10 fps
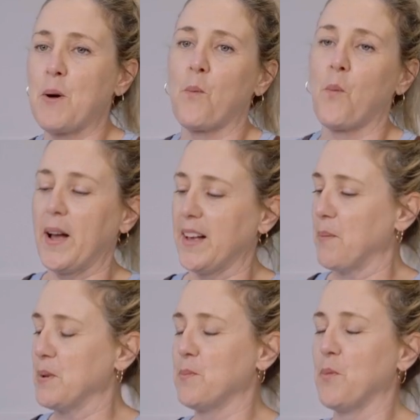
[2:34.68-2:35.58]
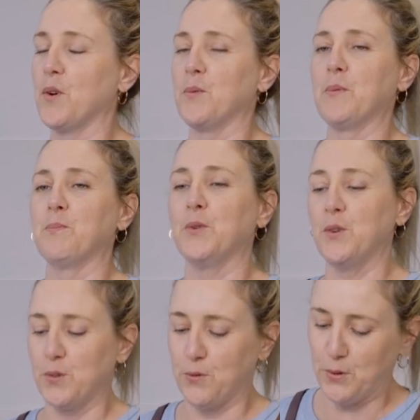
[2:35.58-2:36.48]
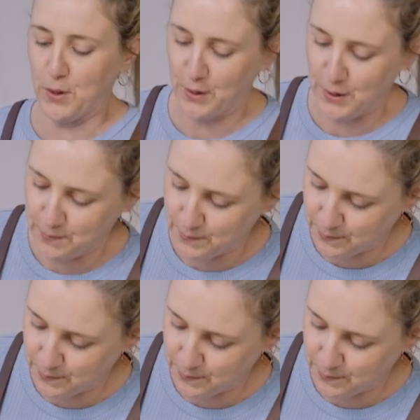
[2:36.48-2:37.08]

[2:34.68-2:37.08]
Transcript: and wake up in the morning with beautiful yogurt.